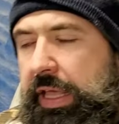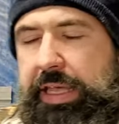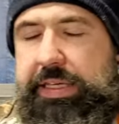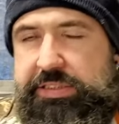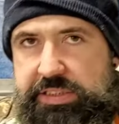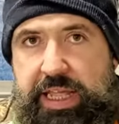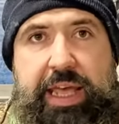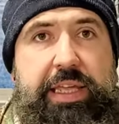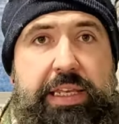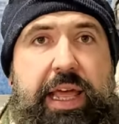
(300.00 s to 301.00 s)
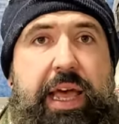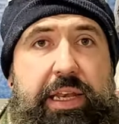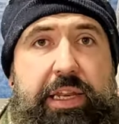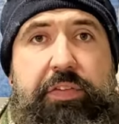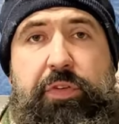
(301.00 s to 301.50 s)
It's day and night
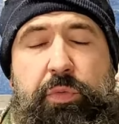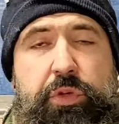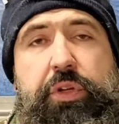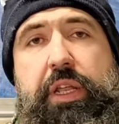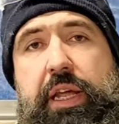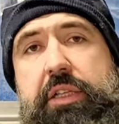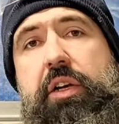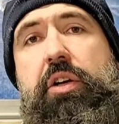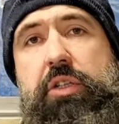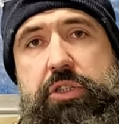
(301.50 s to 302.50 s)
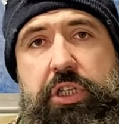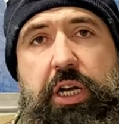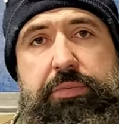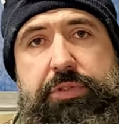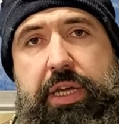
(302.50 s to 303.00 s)
different when you get out there on a
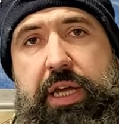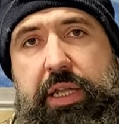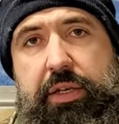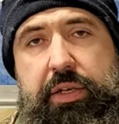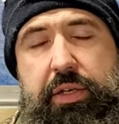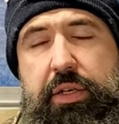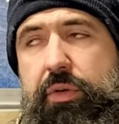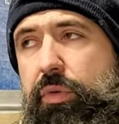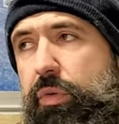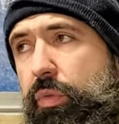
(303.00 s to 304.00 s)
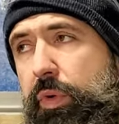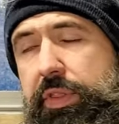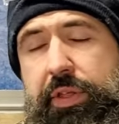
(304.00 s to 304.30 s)
job site with